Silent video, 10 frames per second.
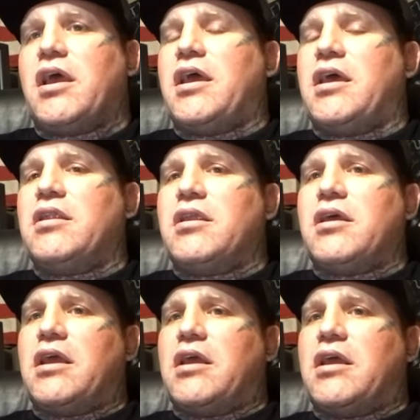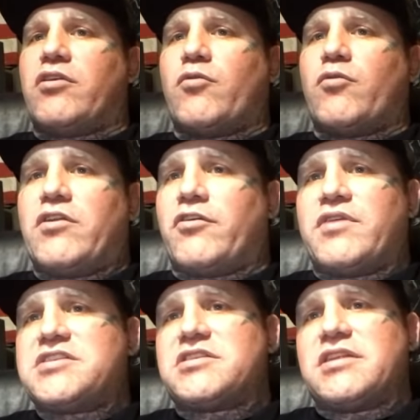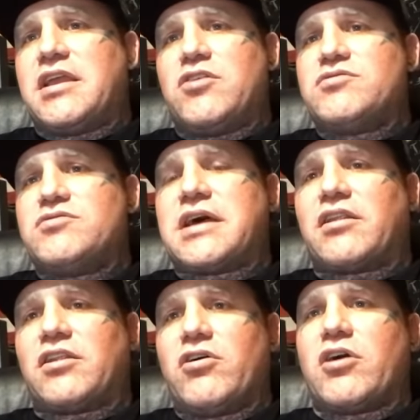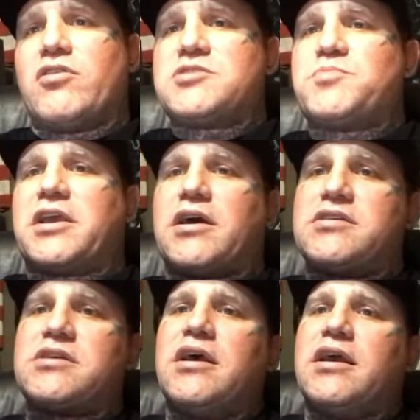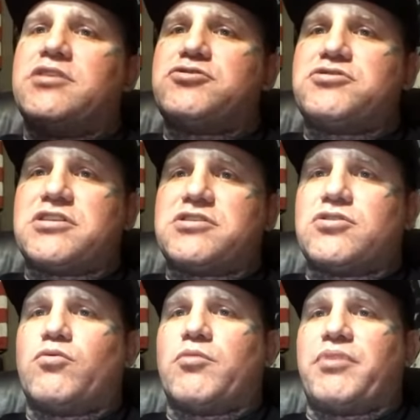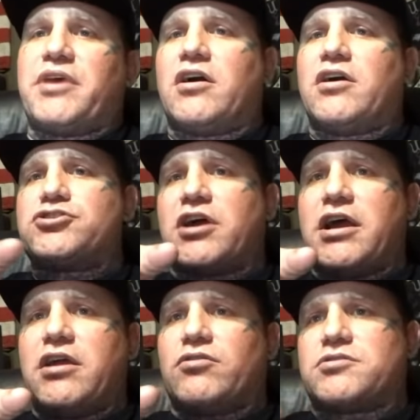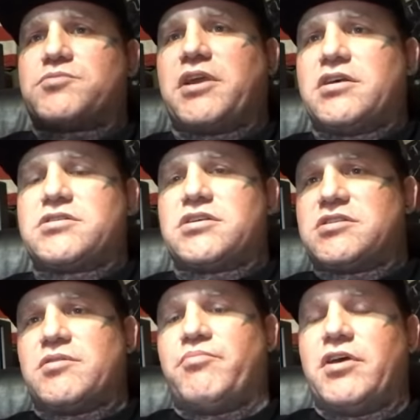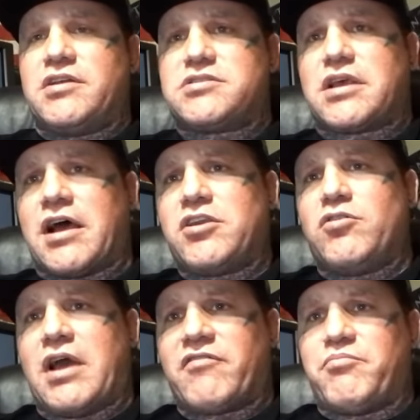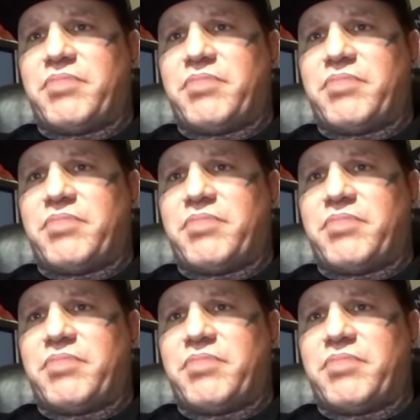And the reason they use that logo is because in jiu-jitsu, we're big on triangles because it's how you have